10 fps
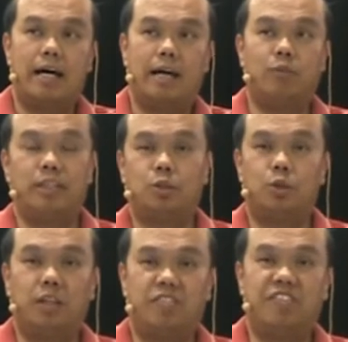and when you're
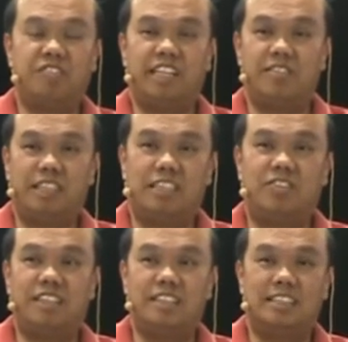doing 50 of these
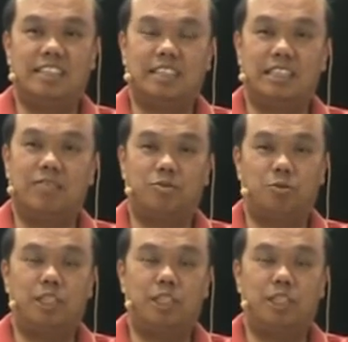figures, it's a